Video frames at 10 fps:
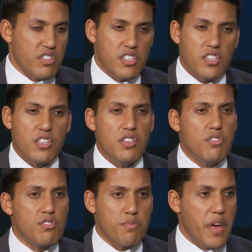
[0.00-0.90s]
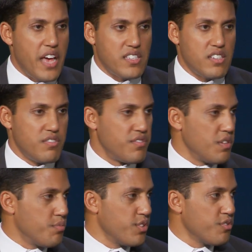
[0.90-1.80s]
these huge, massive
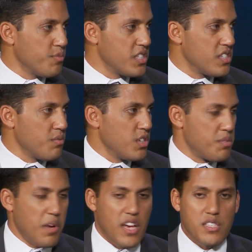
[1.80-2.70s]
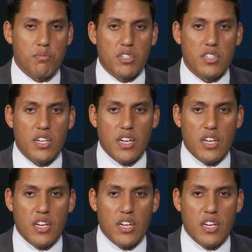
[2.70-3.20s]
improvements in what's possible,